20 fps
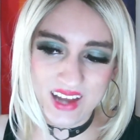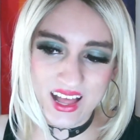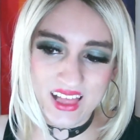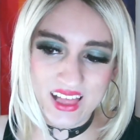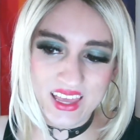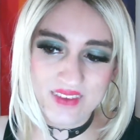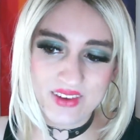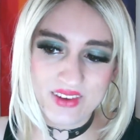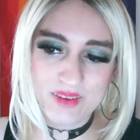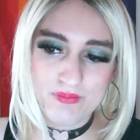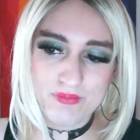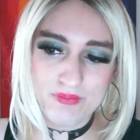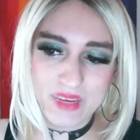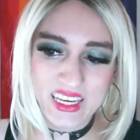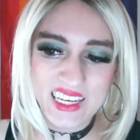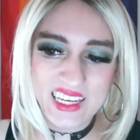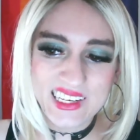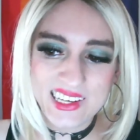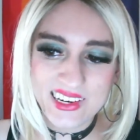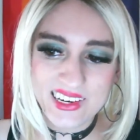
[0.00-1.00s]
I'll give it a
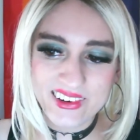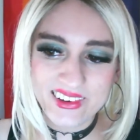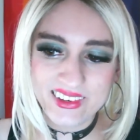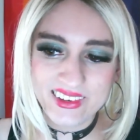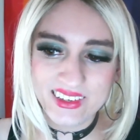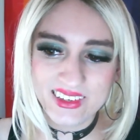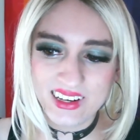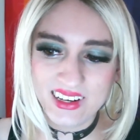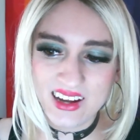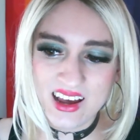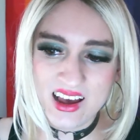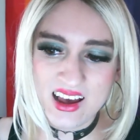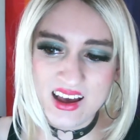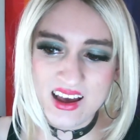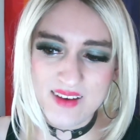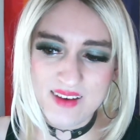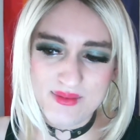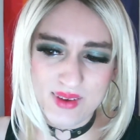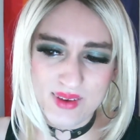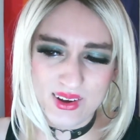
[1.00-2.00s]
B tier
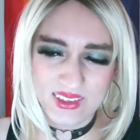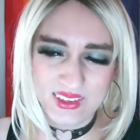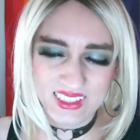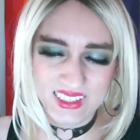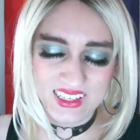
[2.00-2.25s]
because